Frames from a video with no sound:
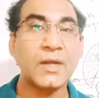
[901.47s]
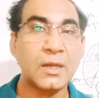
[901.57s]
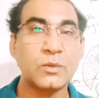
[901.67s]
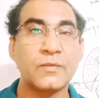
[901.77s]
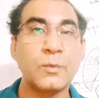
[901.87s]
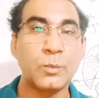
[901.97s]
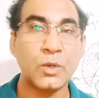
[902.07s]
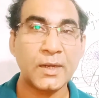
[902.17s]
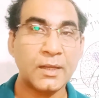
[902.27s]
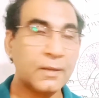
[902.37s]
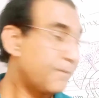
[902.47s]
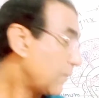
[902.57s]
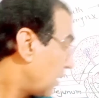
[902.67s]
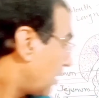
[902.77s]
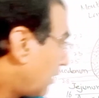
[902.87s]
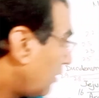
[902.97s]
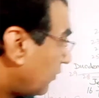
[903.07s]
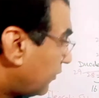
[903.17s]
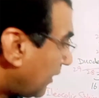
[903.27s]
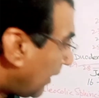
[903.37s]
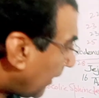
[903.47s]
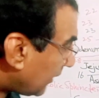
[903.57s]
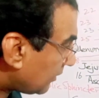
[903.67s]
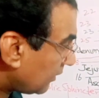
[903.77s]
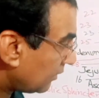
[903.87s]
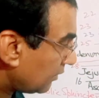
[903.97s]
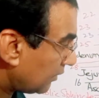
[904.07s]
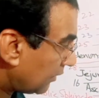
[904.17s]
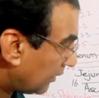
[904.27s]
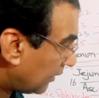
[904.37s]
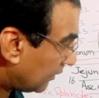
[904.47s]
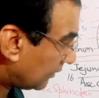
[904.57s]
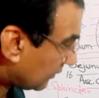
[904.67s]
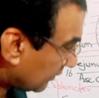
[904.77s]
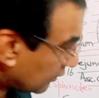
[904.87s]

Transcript: out of the body, that is